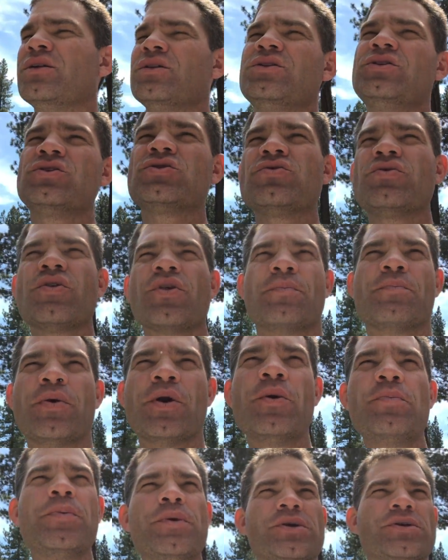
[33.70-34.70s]
just sort of the
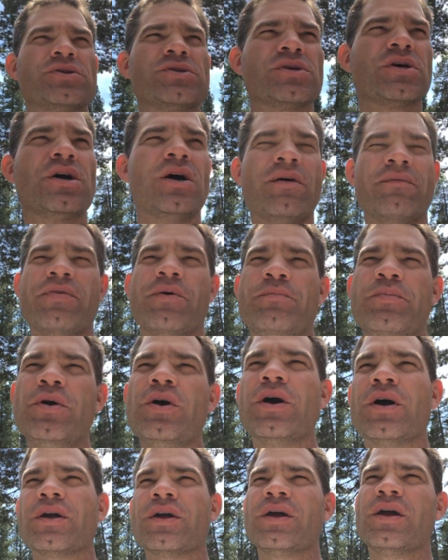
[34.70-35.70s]
purpose of the
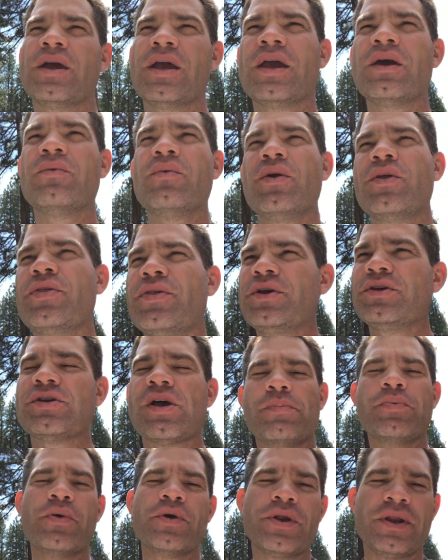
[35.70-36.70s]
book. And one of the things
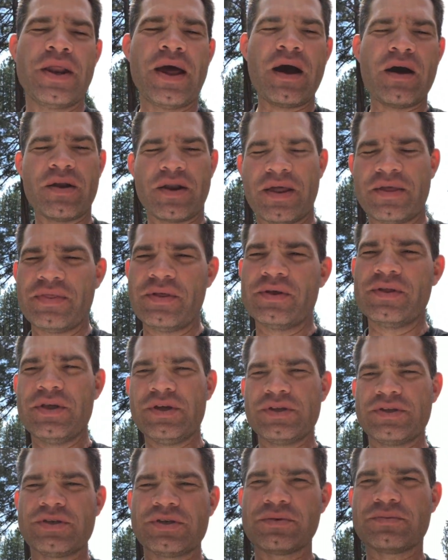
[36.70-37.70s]
I pointed out, and
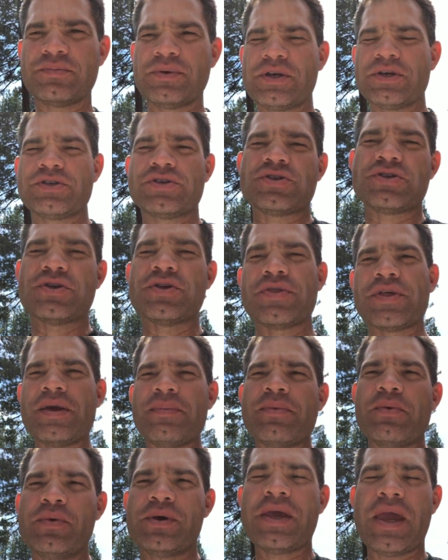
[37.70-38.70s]
it's because it's a
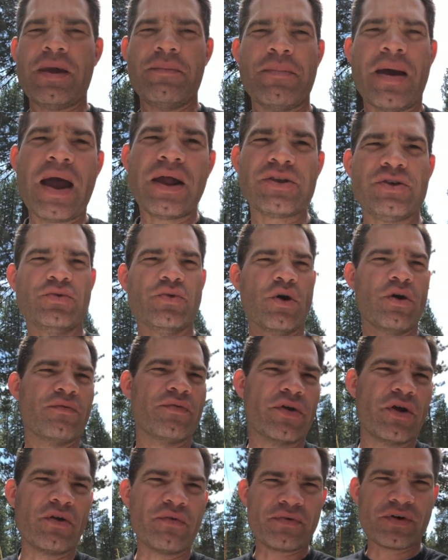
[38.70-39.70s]
theme that we came back to
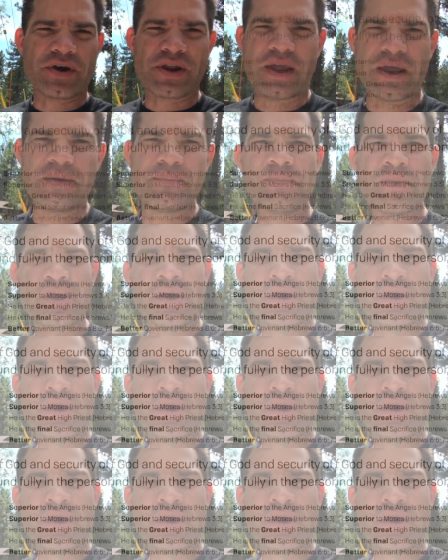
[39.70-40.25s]
over and over again,